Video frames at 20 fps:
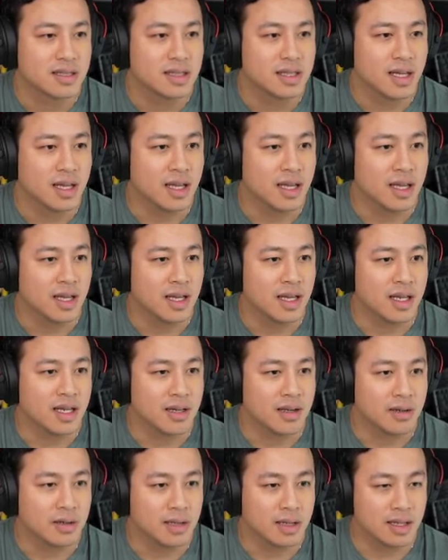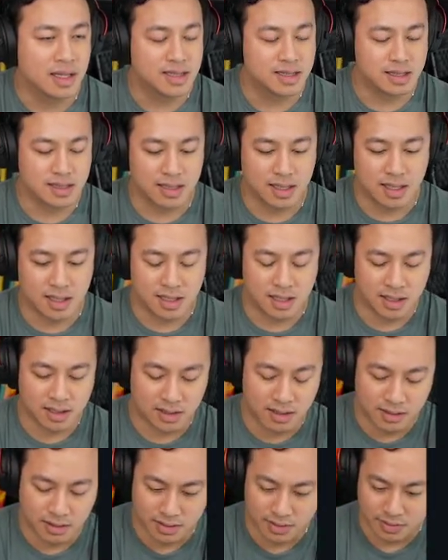and let's
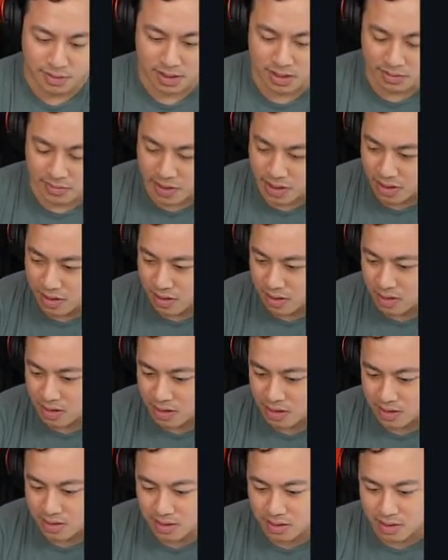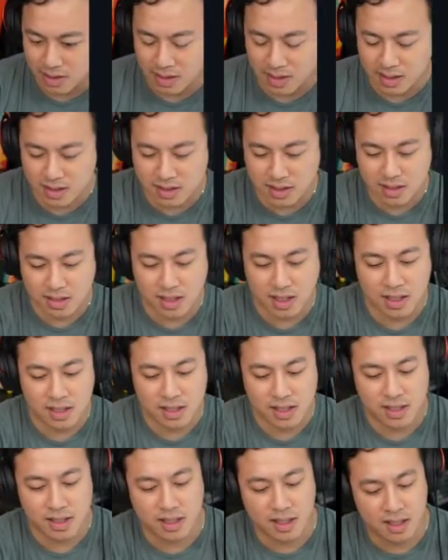what shall we call this? Let's just call
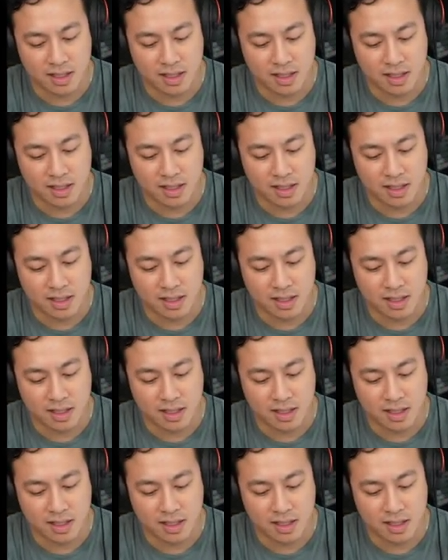it